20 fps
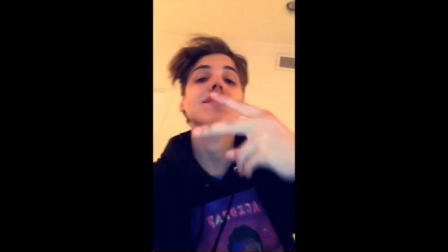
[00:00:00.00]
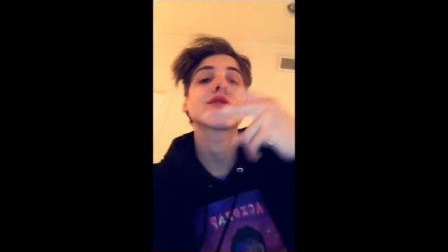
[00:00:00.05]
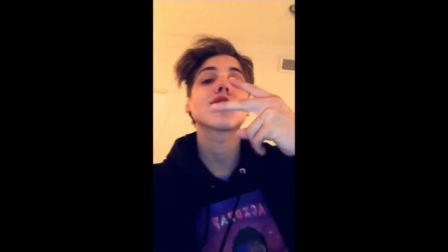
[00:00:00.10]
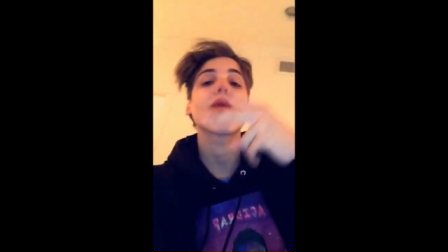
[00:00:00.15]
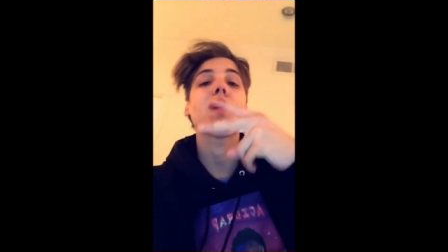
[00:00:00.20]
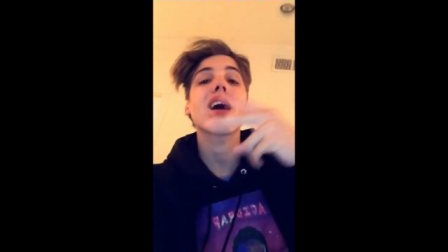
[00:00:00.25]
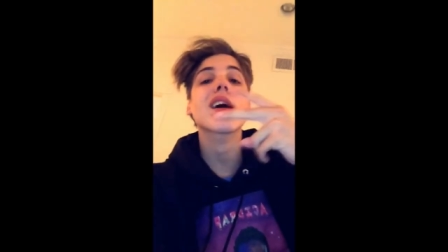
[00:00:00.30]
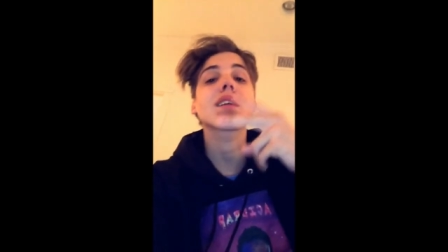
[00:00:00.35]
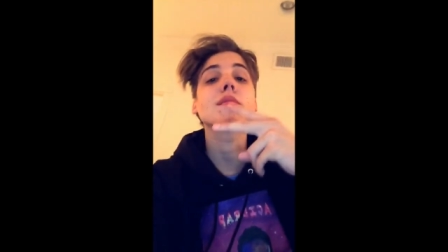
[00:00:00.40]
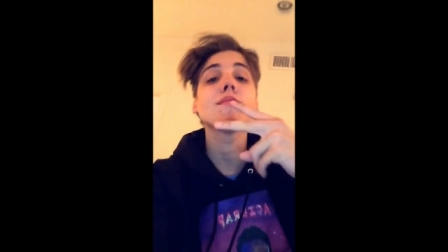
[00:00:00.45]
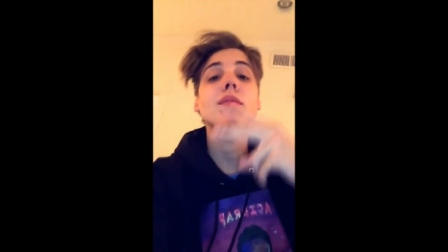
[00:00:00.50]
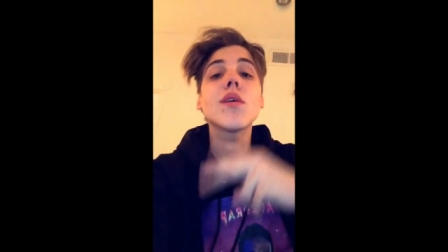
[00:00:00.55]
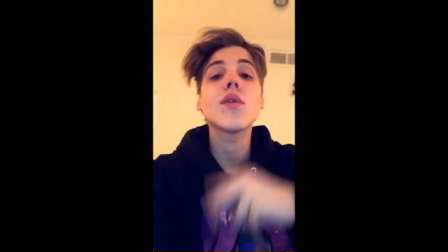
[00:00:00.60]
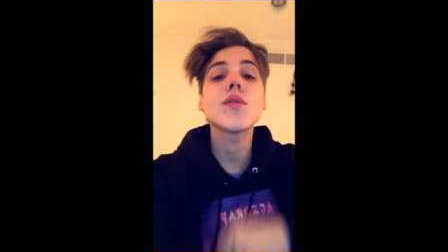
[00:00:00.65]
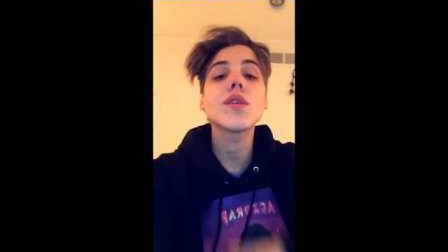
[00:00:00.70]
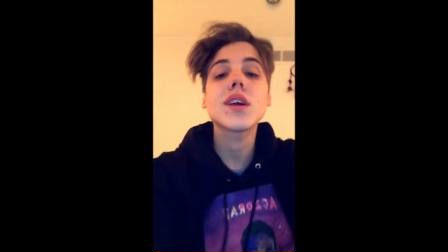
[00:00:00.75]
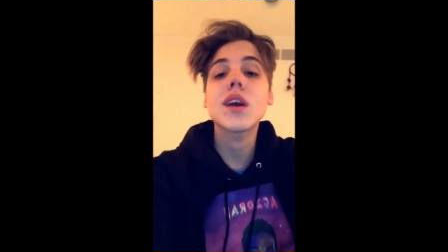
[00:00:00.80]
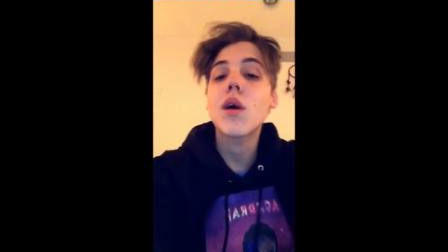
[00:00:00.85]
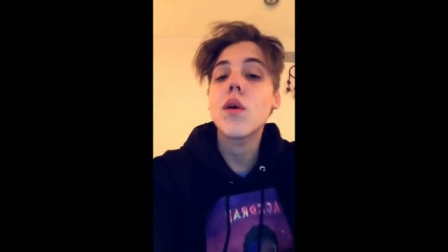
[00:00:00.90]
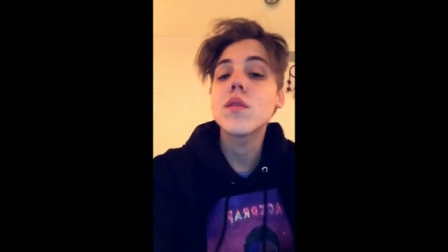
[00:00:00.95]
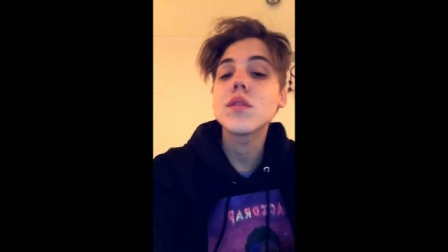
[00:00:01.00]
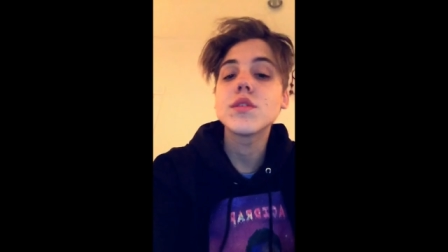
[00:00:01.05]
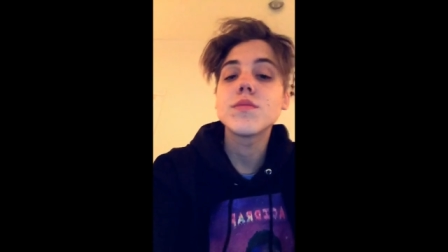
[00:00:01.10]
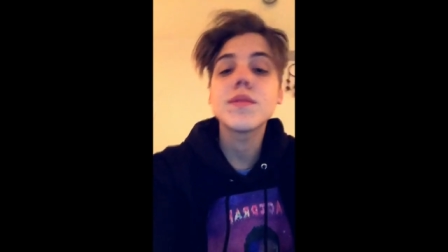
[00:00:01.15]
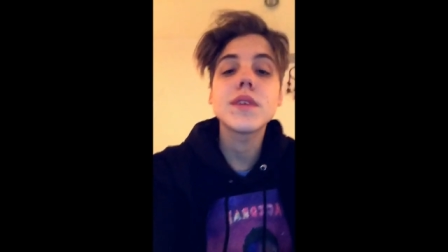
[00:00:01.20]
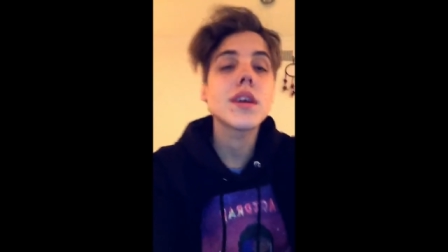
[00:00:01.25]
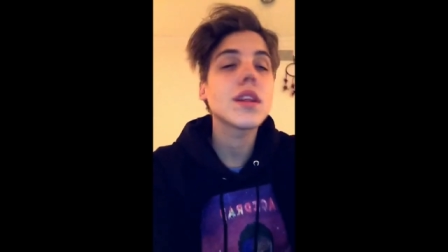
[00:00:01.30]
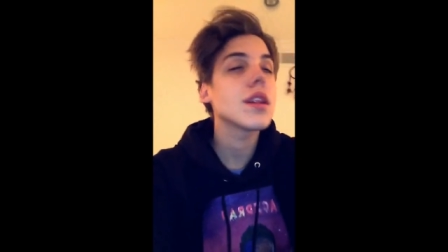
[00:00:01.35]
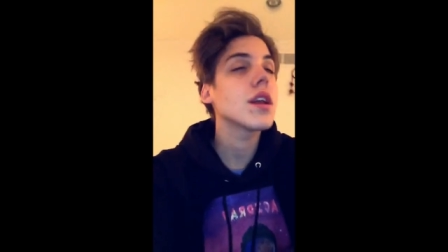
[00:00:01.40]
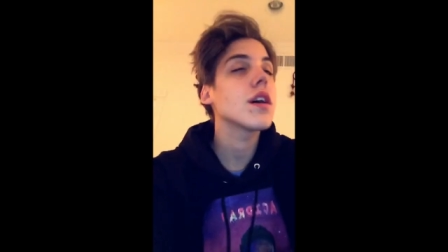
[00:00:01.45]
out to Guacamole always
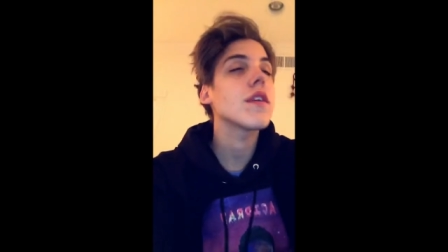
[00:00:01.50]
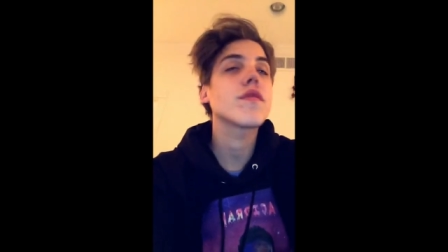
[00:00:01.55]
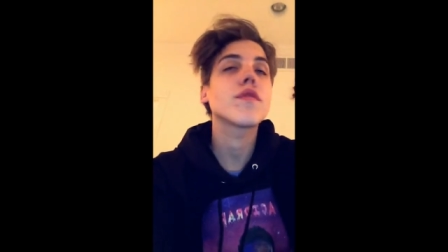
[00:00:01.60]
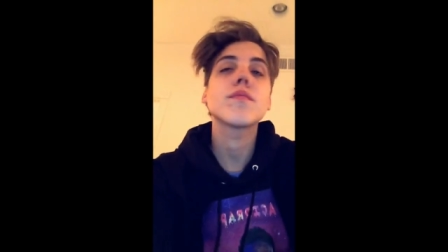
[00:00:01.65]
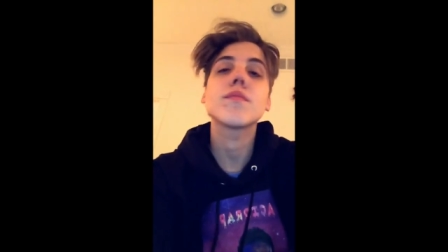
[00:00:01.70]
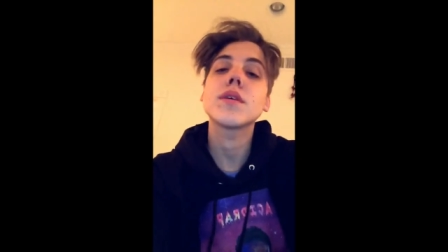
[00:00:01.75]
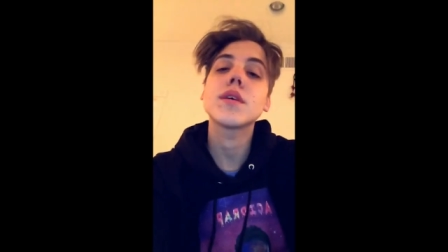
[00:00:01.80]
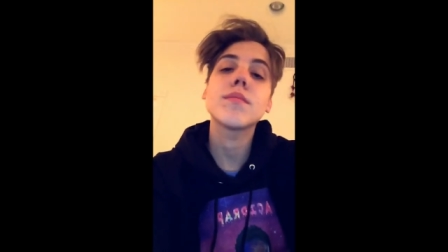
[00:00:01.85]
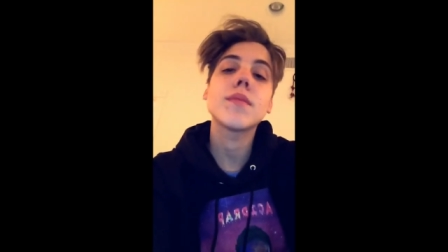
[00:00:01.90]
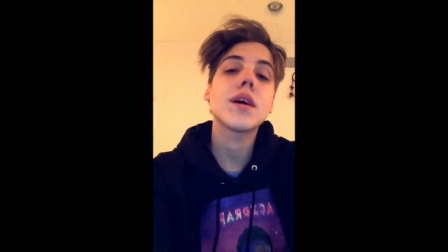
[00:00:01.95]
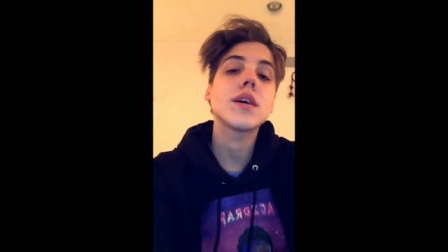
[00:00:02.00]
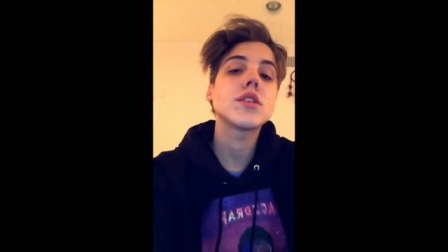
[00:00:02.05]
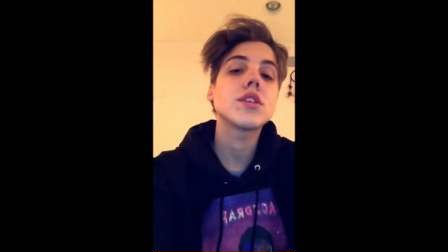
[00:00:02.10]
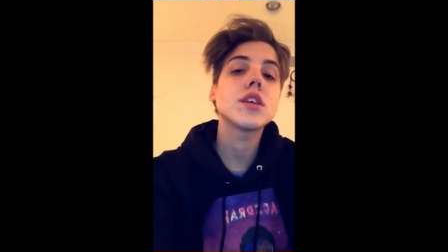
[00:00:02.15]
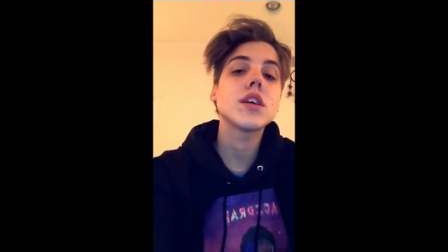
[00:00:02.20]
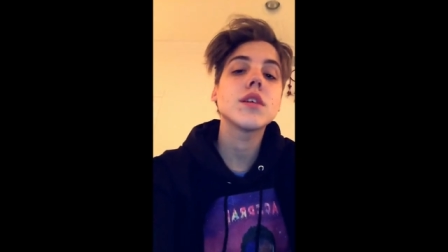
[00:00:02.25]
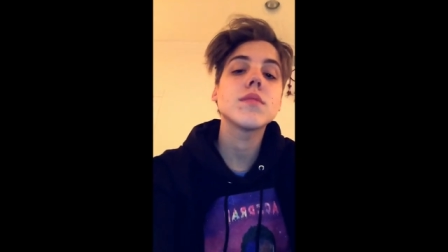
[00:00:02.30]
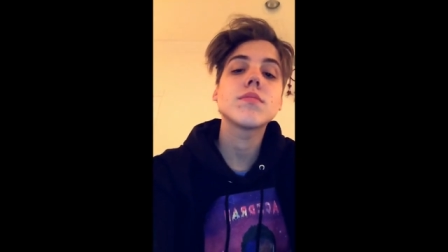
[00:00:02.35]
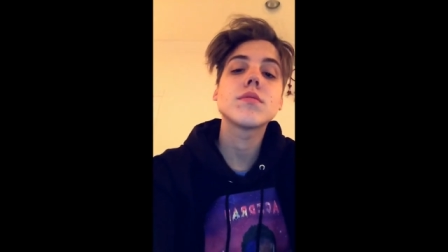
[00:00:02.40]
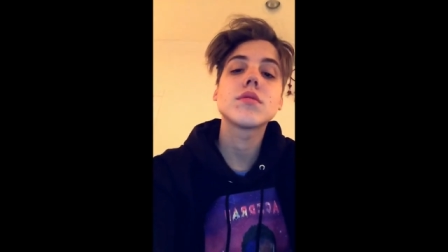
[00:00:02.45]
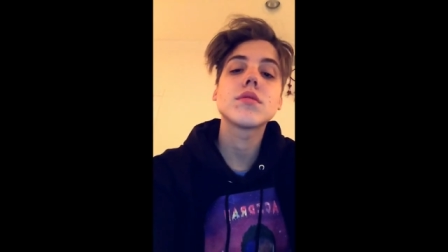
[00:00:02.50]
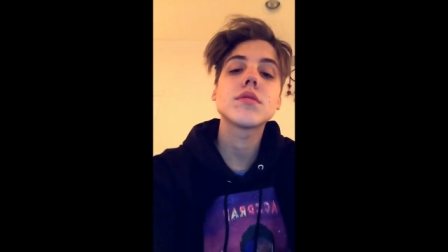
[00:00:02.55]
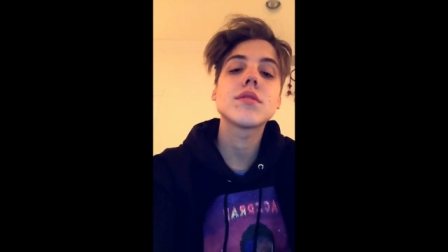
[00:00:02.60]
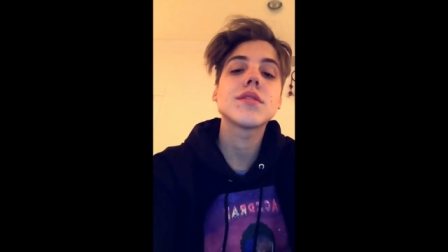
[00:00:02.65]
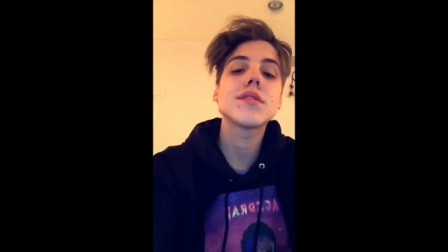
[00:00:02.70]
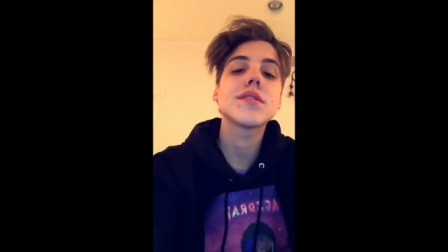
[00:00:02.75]
being there for me and my chips.